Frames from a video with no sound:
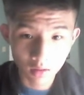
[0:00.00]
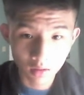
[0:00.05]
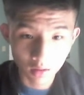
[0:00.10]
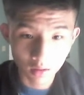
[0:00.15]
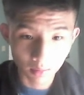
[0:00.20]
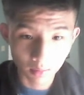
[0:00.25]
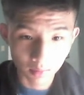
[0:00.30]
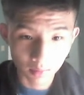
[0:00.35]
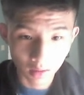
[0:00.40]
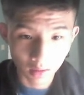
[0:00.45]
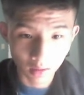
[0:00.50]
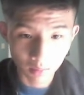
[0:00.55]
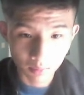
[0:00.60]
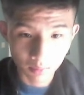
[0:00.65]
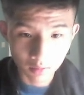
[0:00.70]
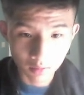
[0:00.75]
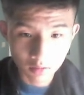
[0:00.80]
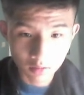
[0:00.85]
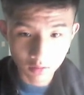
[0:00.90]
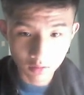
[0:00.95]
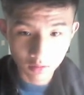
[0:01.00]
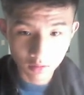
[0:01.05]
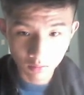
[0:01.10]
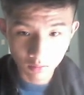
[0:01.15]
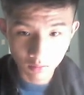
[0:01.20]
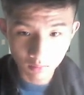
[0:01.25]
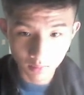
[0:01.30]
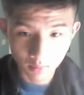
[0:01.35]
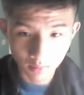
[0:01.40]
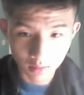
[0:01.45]
I'm going to output
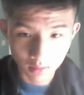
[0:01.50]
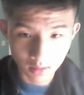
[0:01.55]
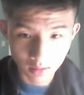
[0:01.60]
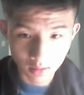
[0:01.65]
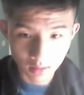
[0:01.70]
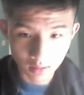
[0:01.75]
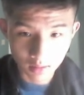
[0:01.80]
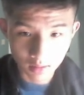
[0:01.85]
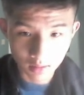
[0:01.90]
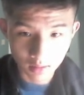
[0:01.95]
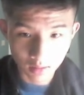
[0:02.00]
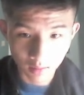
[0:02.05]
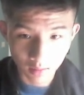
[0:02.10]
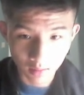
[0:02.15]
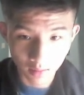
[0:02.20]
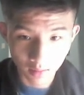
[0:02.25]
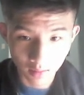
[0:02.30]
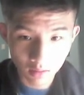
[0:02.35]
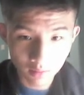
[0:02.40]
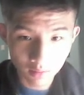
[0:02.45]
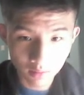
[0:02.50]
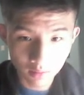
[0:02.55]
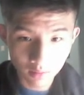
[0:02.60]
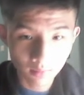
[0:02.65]
2 because that's this guy right here.